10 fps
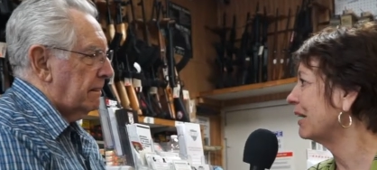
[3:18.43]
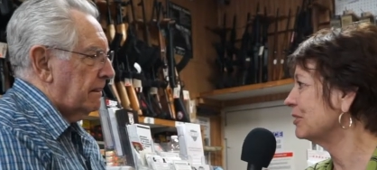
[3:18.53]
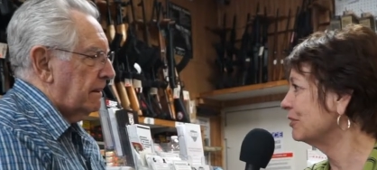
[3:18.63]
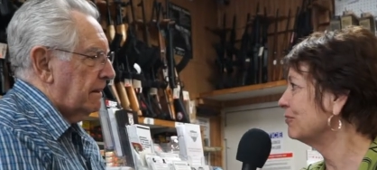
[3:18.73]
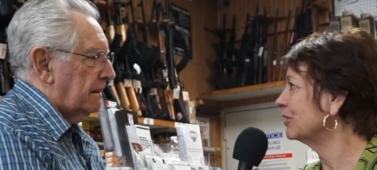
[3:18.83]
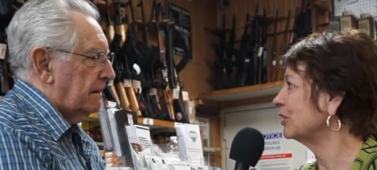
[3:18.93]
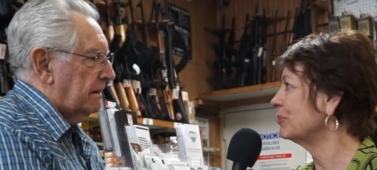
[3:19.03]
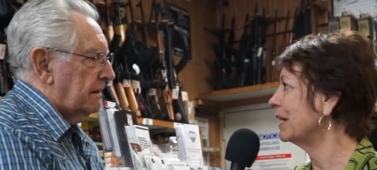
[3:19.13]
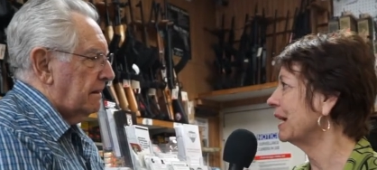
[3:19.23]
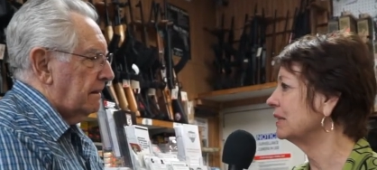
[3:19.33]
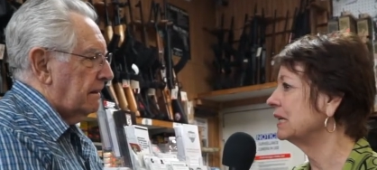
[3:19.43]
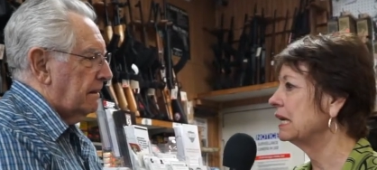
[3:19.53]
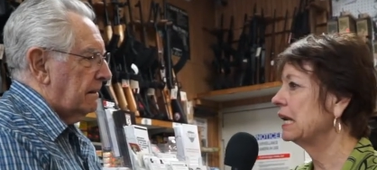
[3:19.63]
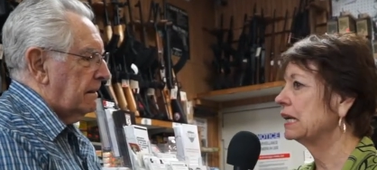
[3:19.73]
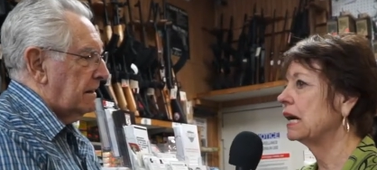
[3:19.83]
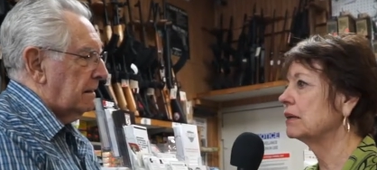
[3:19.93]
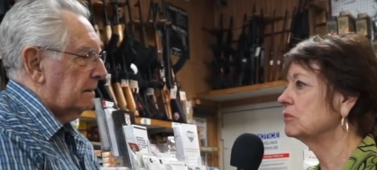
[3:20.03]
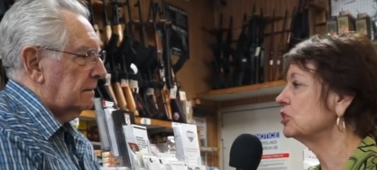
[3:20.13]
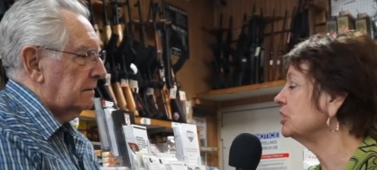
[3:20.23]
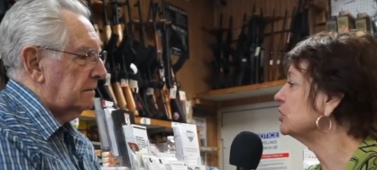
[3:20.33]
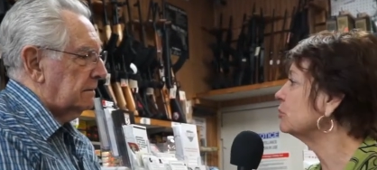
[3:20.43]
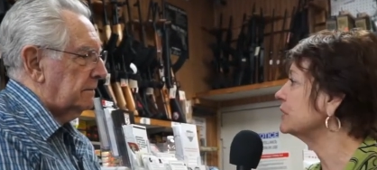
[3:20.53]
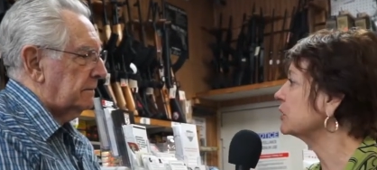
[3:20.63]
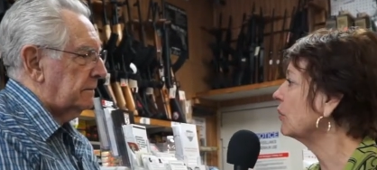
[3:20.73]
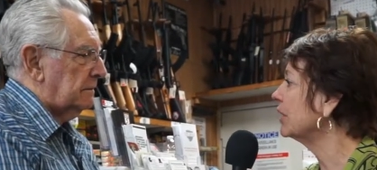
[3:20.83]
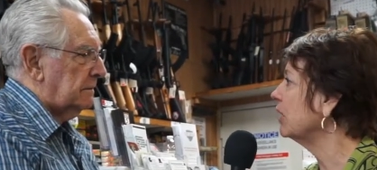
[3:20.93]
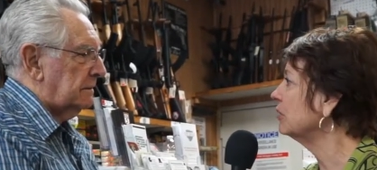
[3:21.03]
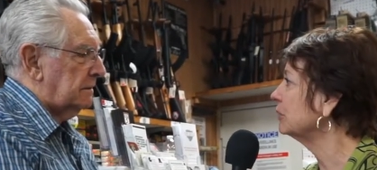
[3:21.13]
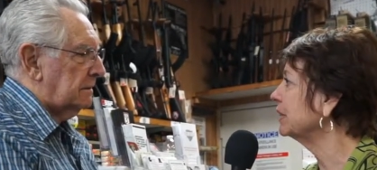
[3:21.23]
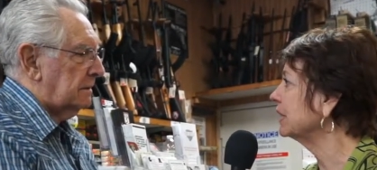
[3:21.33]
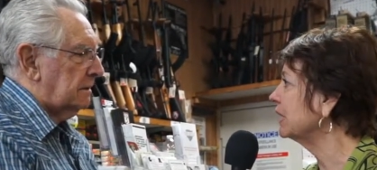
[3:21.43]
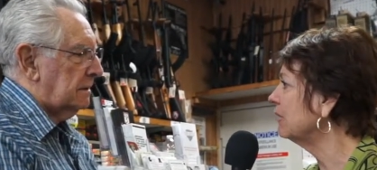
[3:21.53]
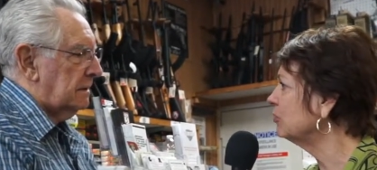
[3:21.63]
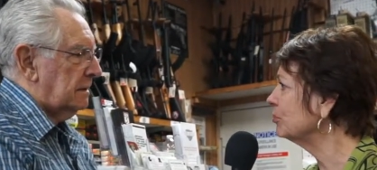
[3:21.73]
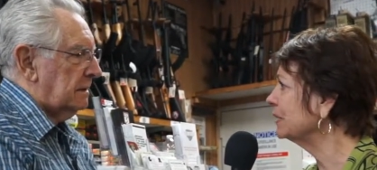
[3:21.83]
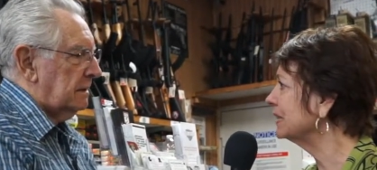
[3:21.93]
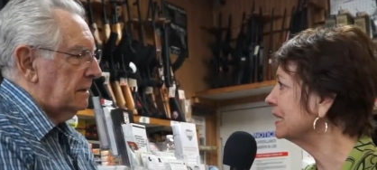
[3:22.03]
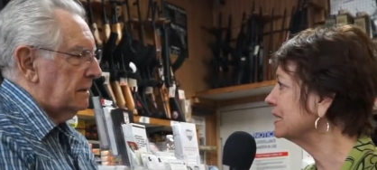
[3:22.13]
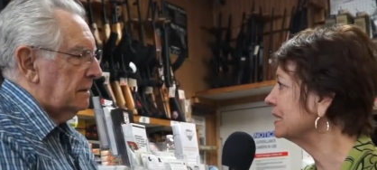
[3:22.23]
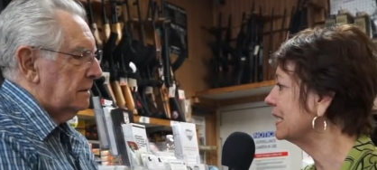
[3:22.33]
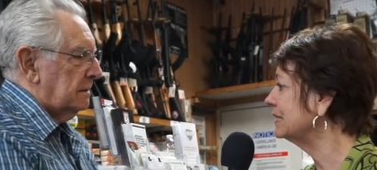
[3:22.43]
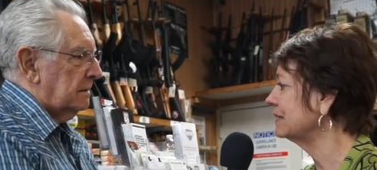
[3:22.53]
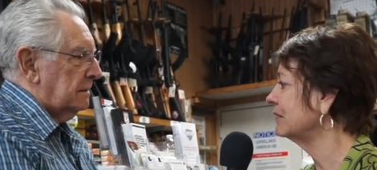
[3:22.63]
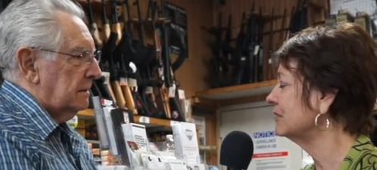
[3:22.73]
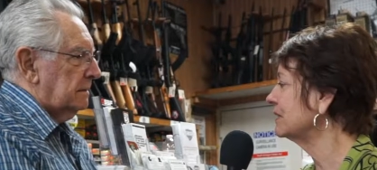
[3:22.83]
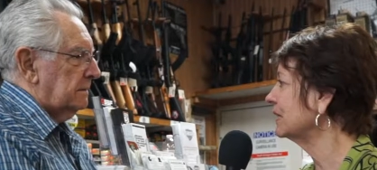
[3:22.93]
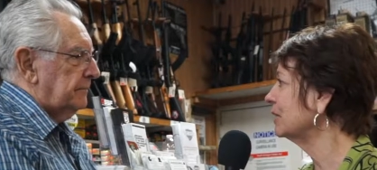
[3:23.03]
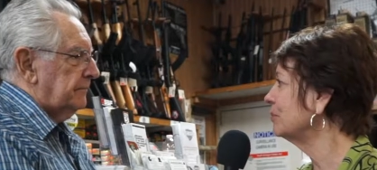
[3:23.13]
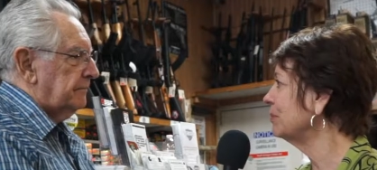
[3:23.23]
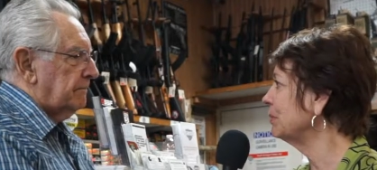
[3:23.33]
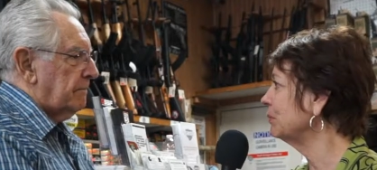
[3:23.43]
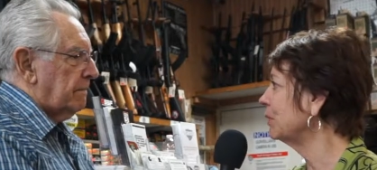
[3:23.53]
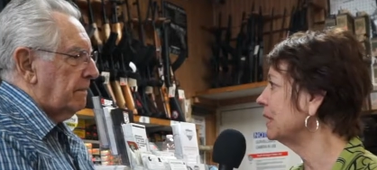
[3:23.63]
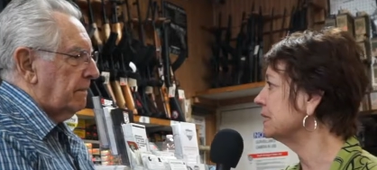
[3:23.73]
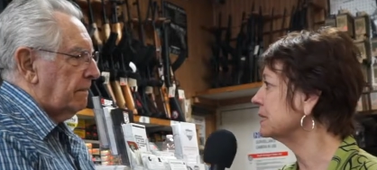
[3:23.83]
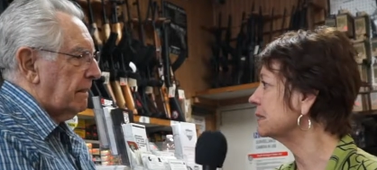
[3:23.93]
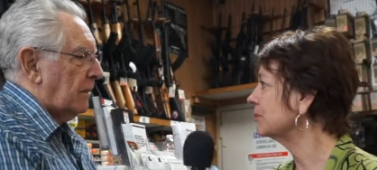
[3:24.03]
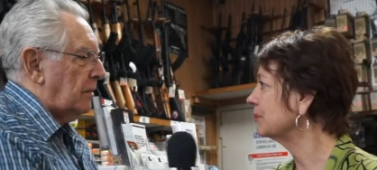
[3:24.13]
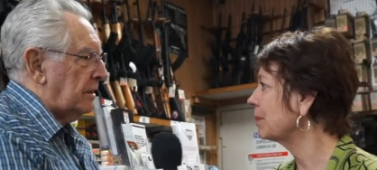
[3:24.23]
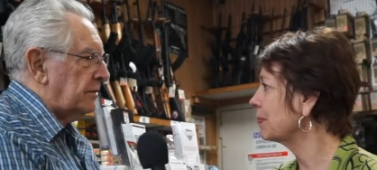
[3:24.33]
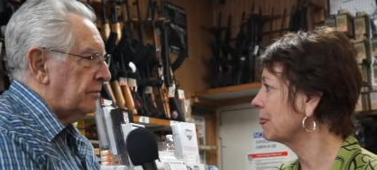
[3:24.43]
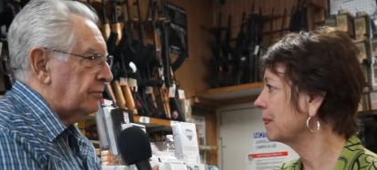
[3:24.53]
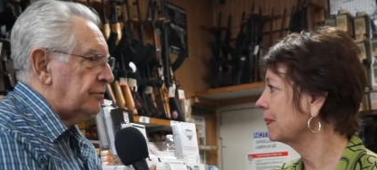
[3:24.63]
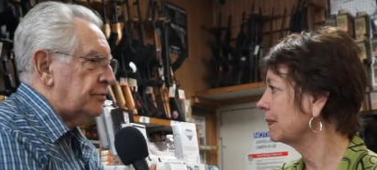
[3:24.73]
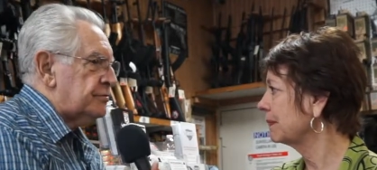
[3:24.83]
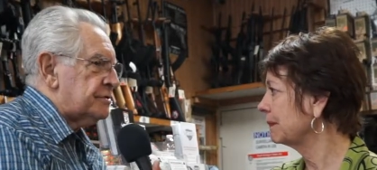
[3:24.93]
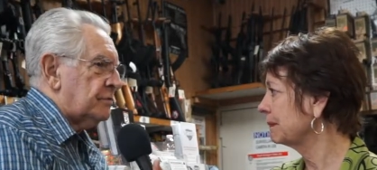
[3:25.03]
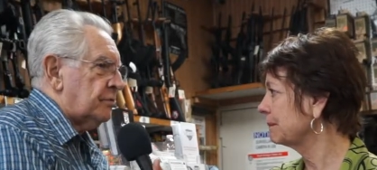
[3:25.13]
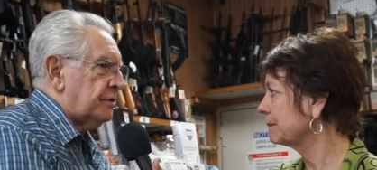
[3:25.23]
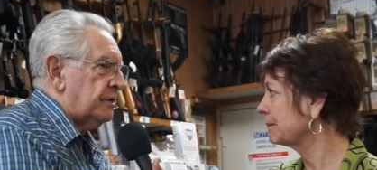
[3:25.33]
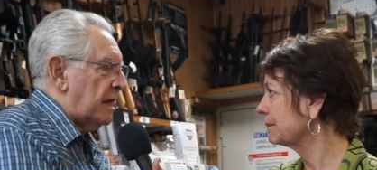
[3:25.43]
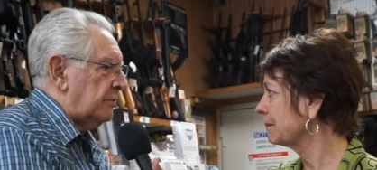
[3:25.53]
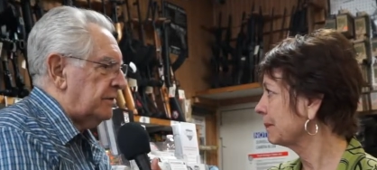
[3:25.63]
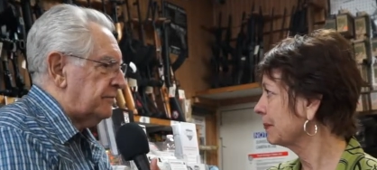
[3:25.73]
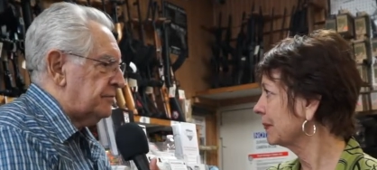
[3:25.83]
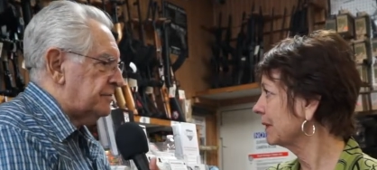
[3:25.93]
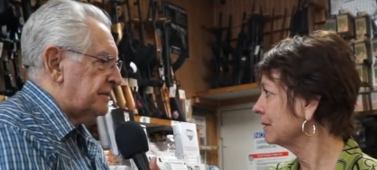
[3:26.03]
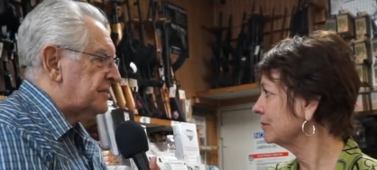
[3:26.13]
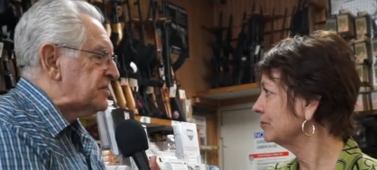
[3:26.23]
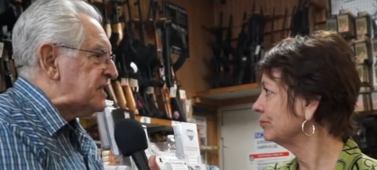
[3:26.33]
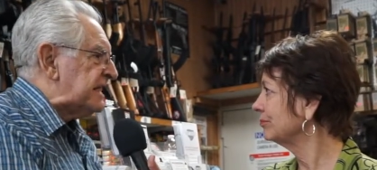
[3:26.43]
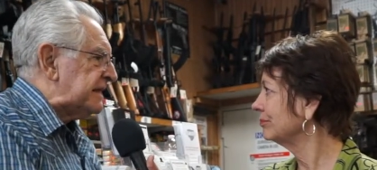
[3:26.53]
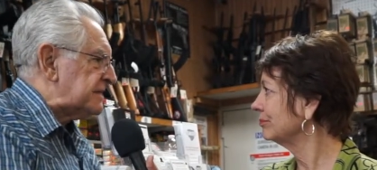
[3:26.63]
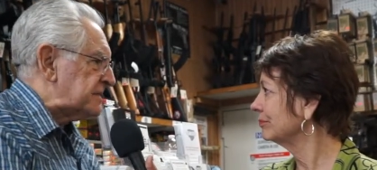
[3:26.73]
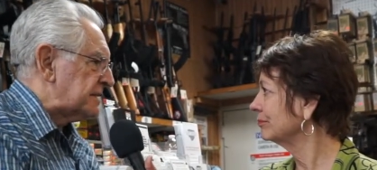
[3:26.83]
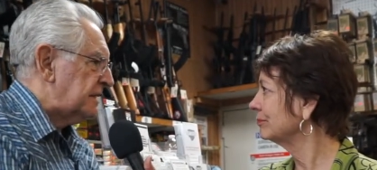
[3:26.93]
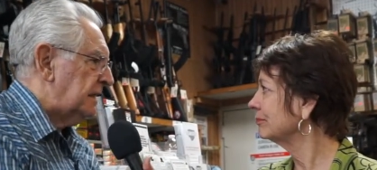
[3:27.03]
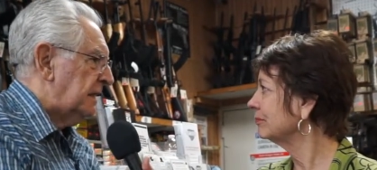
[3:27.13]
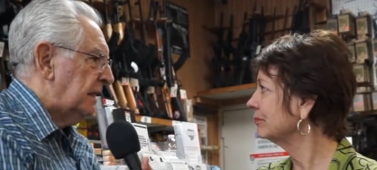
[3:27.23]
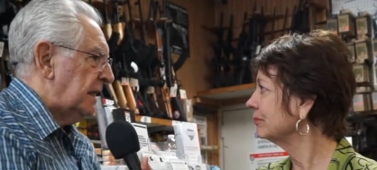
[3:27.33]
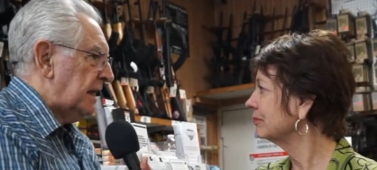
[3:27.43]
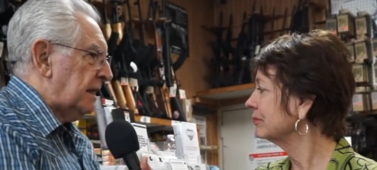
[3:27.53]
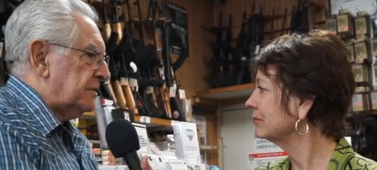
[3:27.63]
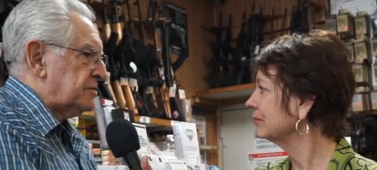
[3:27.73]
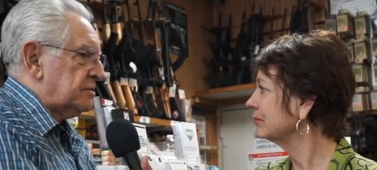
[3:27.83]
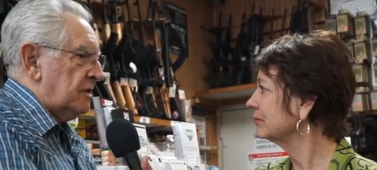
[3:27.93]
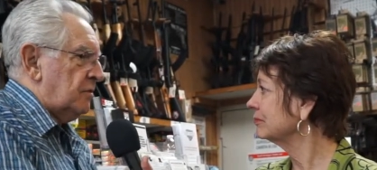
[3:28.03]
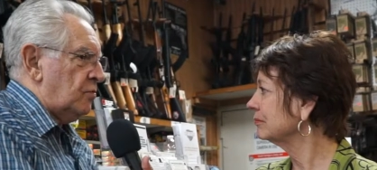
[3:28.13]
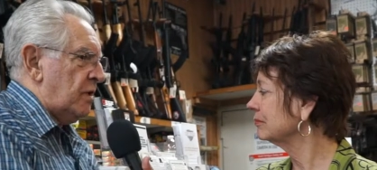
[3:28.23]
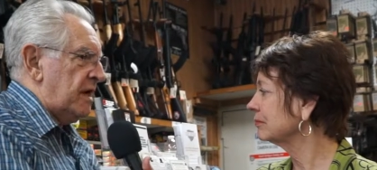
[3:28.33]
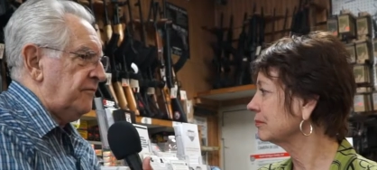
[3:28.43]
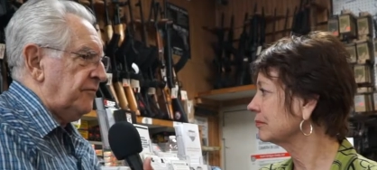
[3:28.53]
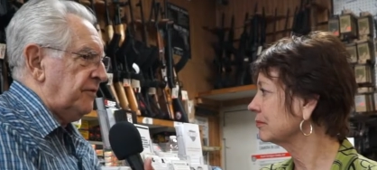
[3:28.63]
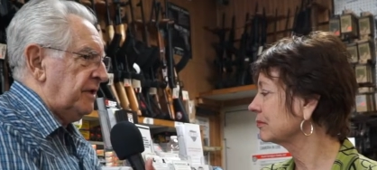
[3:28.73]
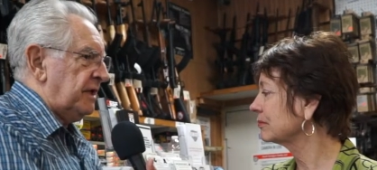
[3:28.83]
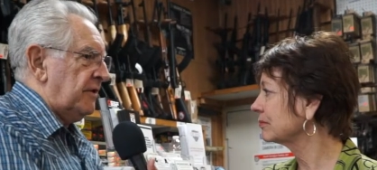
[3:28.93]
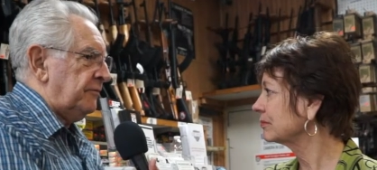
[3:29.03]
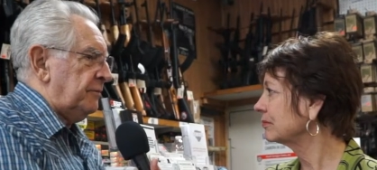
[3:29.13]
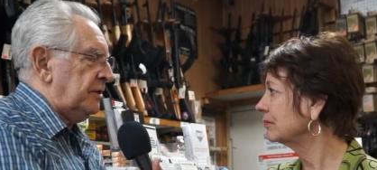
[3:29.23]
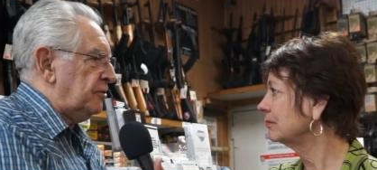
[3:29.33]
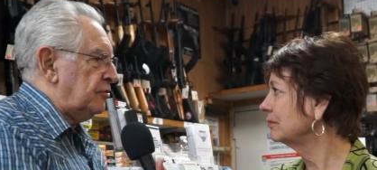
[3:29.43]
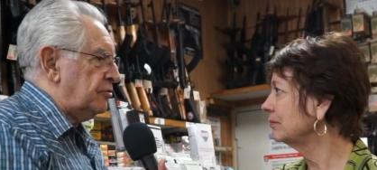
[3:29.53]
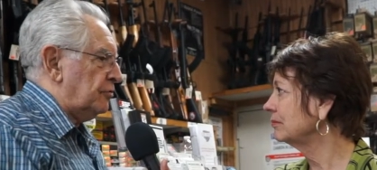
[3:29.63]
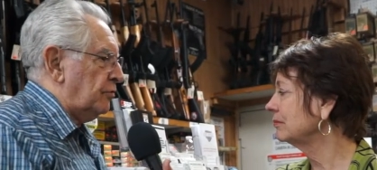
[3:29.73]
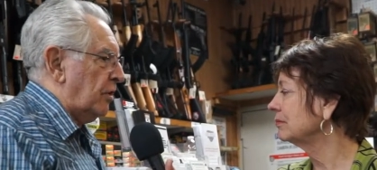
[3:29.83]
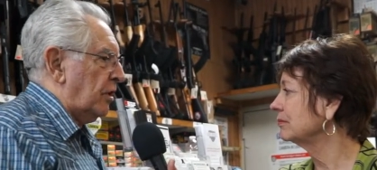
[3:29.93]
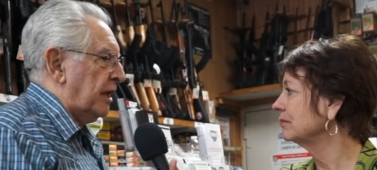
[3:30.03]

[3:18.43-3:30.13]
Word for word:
Speaker 1: how you feel about um, just what's going on with the government these days and our Second Amendment rights.
Speaker 2: Well, you used a word that I would have used insidious. It's a way for the government to